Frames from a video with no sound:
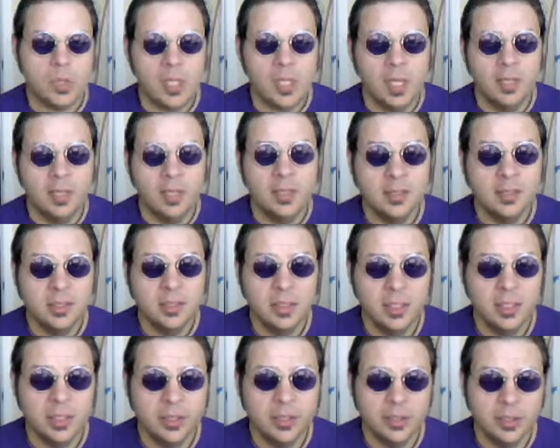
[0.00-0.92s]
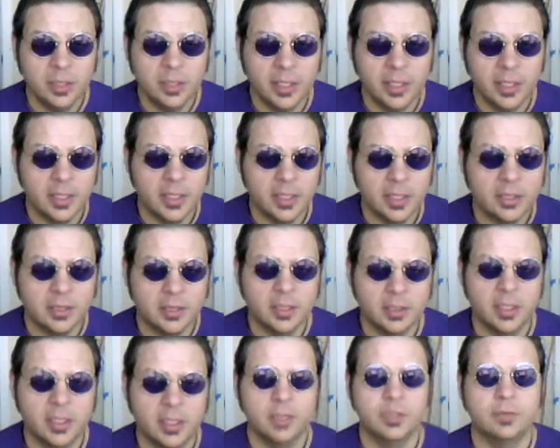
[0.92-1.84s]
And that's the other
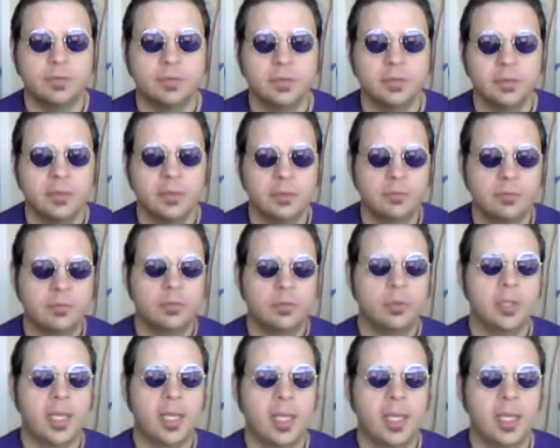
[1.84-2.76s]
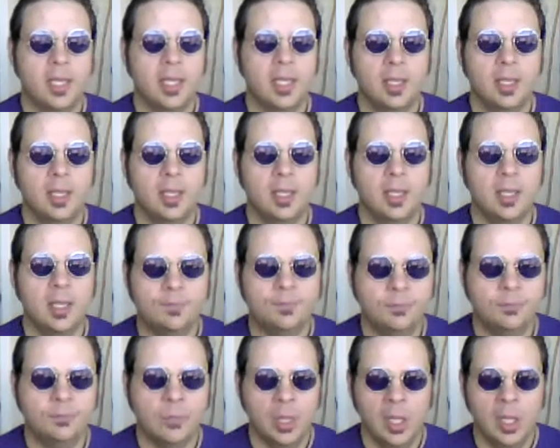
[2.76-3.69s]
controversy for that
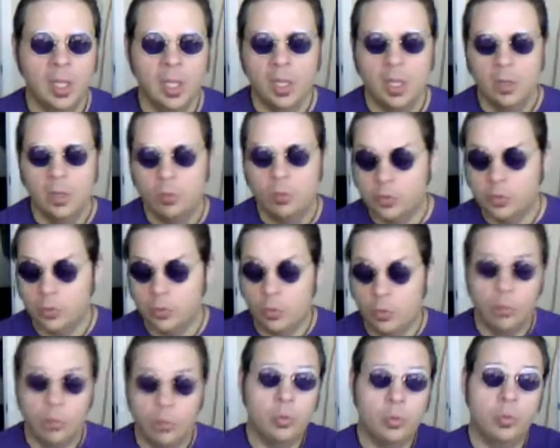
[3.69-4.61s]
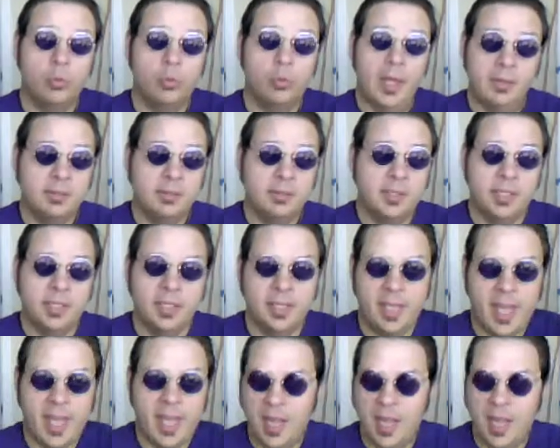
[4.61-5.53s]
game, was the quote-unquote refs didn't
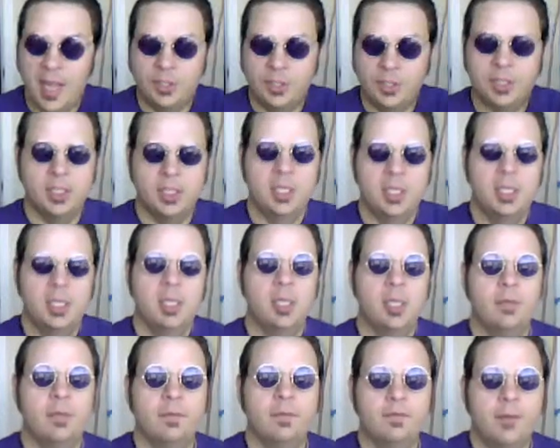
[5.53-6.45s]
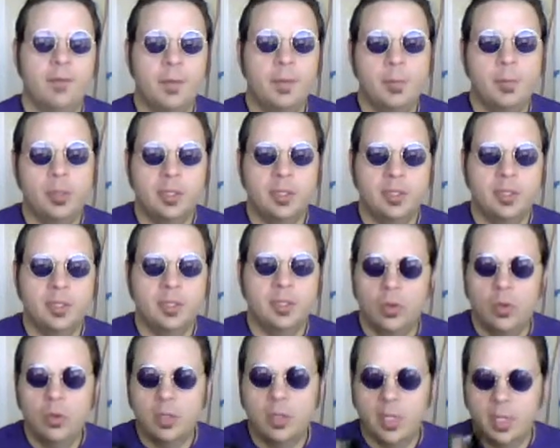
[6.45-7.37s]
catch the fumble at the
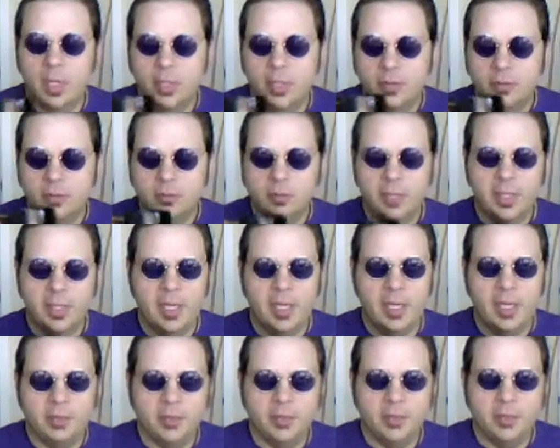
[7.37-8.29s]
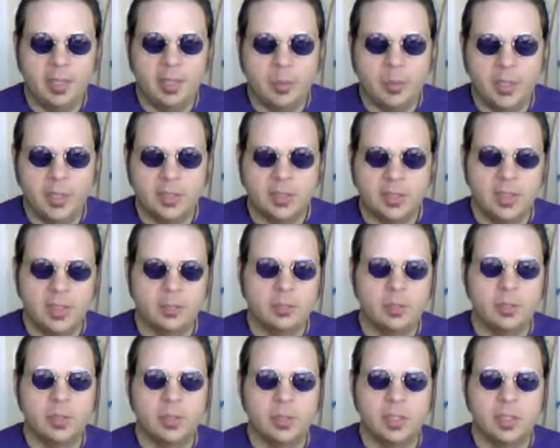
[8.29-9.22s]
goal line that Iowa State picked up
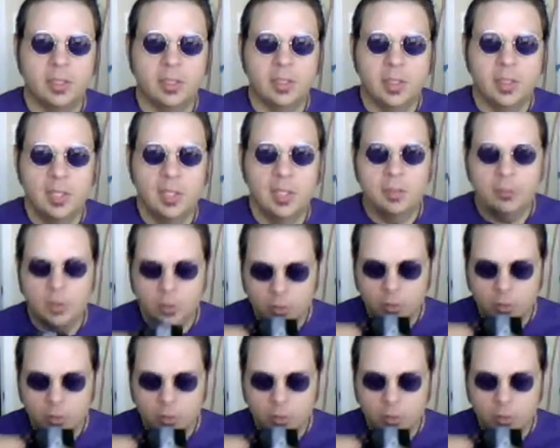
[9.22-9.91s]
toward the end of the game.